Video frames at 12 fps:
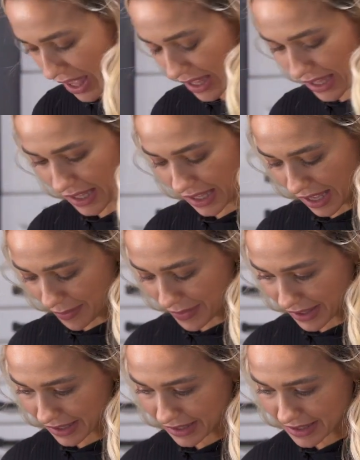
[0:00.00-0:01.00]
I'm
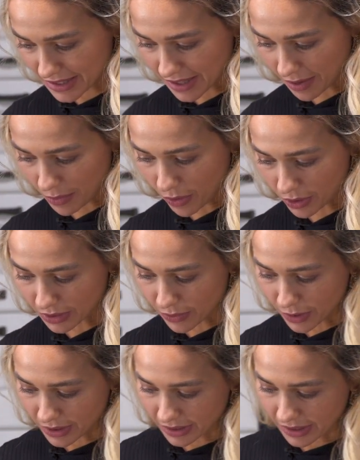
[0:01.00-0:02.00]
adding some olive
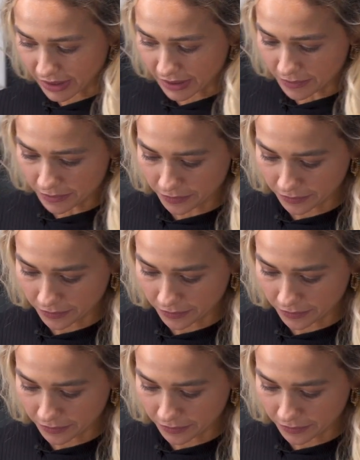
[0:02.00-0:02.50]
oil here.